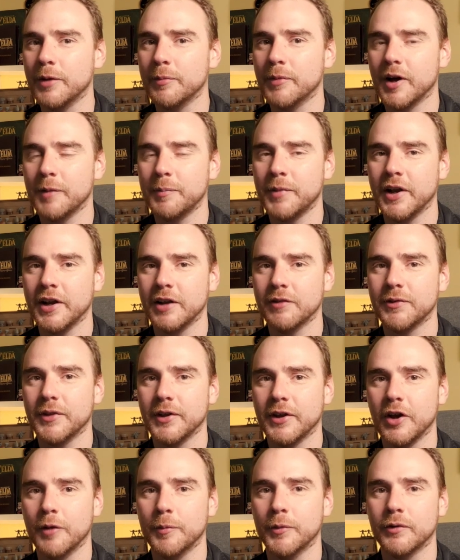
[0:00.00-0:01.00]
in my opinion, for the
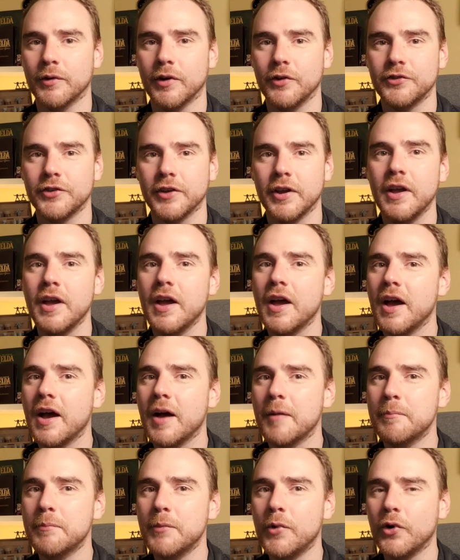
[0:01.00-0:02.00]
human roster.
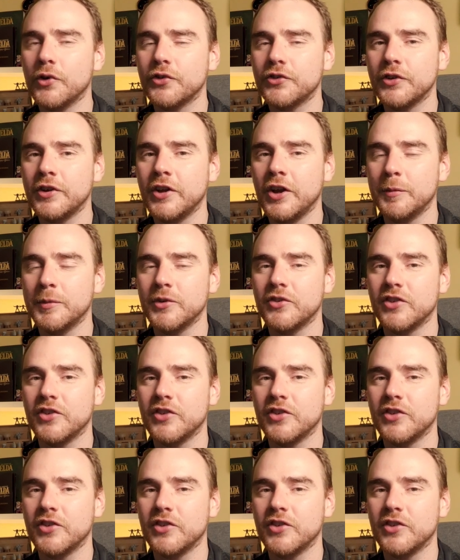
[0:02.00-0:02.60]
Most human